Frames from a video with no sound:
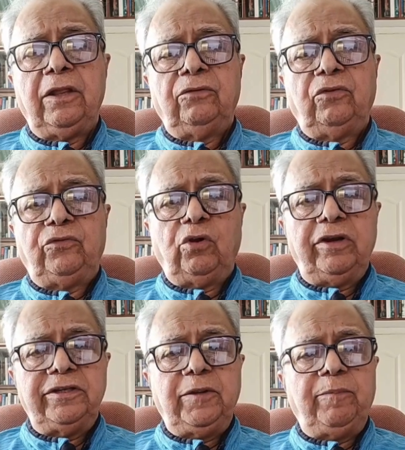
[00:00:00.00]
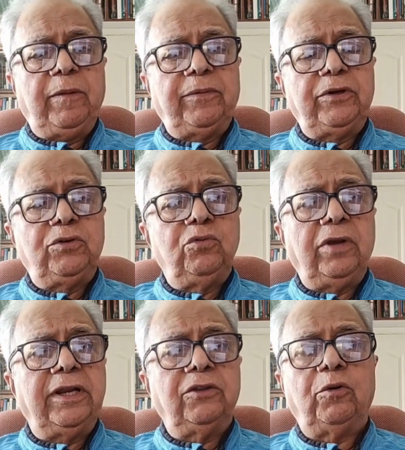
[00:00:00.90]
sociology paper
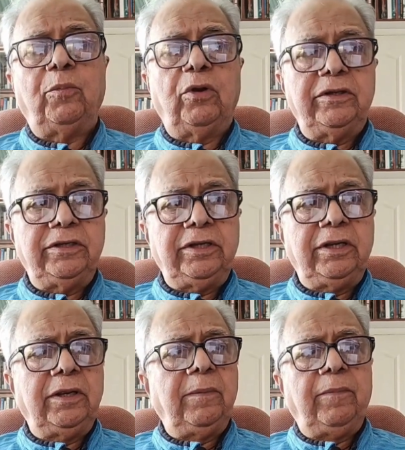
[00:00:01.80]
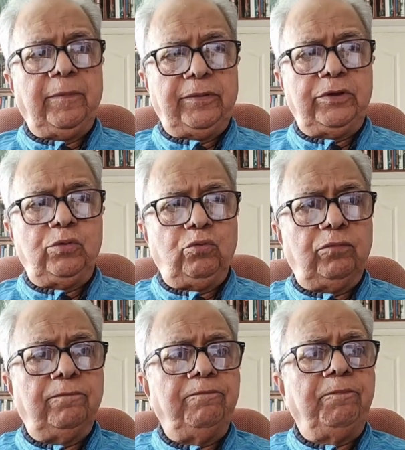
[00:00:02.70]
2 and anthropology paper 2.
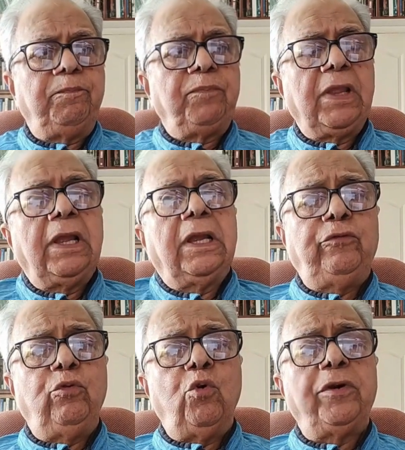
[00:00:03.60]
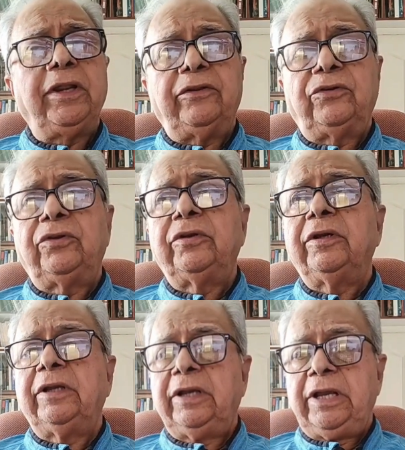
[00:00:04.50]
If you notice,
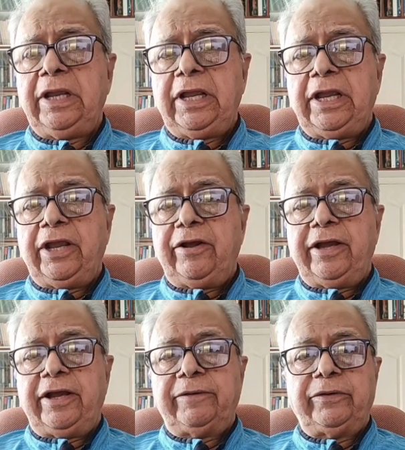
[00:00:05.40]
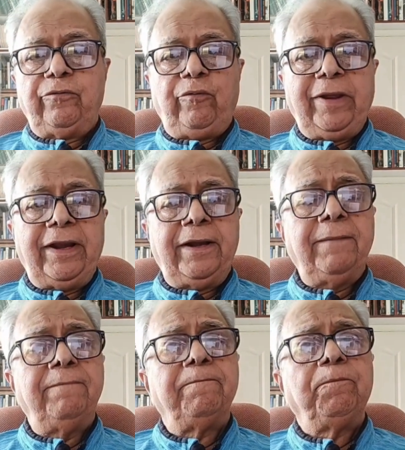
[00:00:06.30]

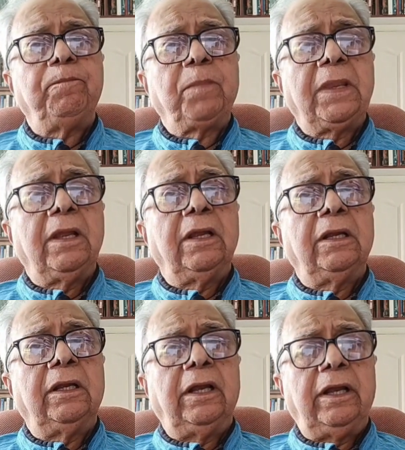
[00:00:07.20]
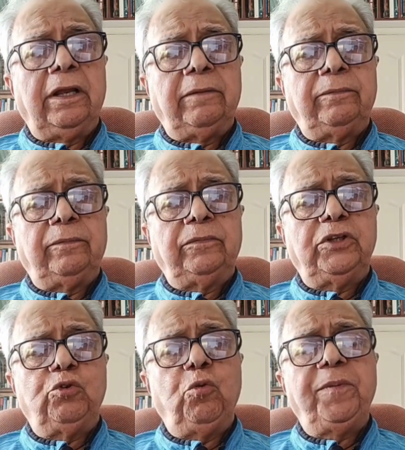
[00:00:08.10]
when the
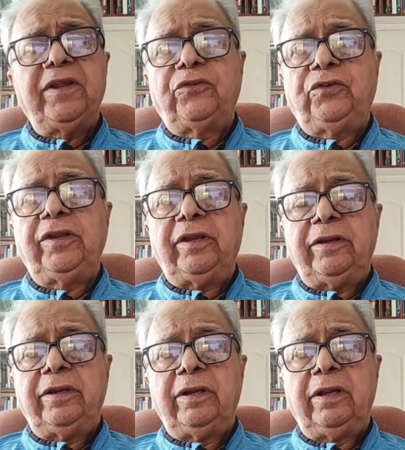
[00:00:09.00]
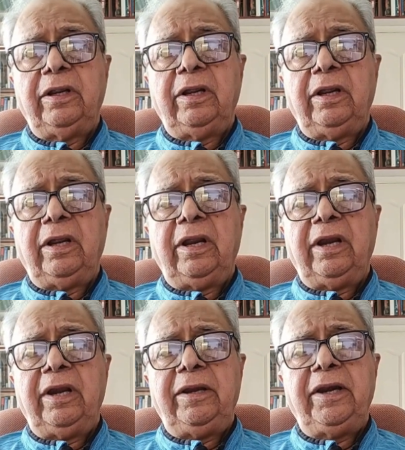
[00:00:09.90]
UPSC
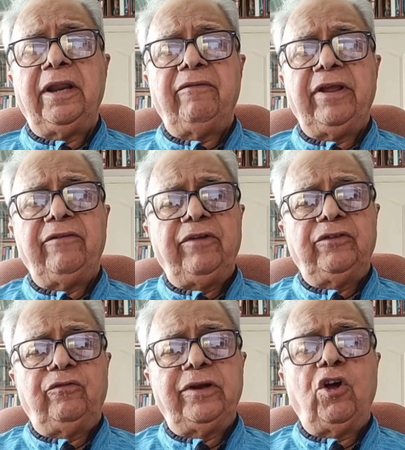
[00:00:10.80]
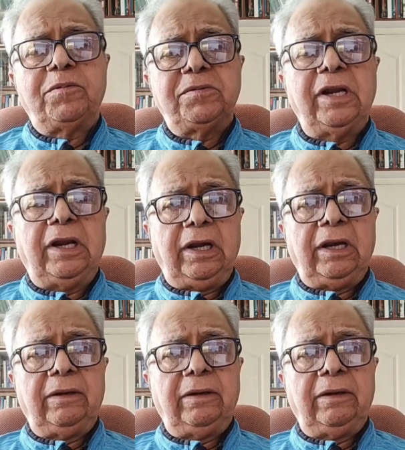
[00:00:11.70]
did away with one optional